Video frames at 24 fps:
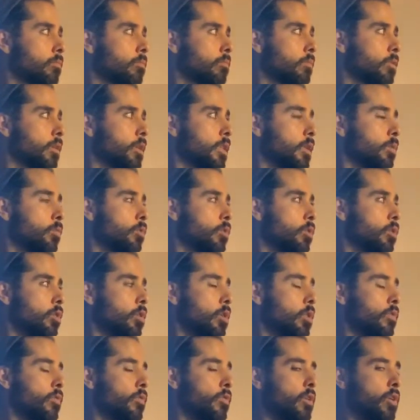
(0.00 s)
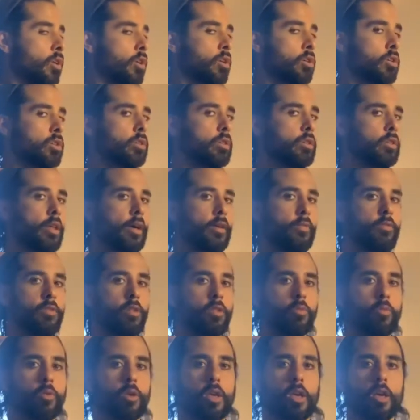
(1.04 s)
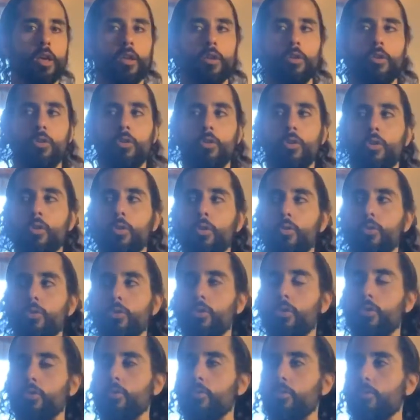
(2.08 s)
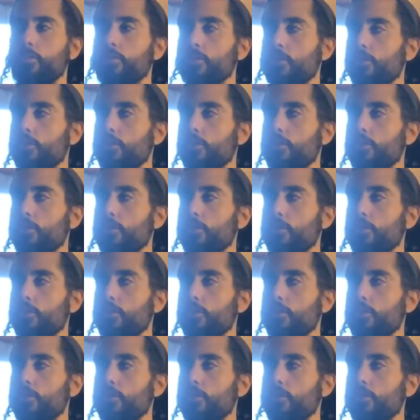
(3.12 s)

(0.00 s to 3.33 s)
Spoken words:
And then we'll look as far to the left as we can. No turn through the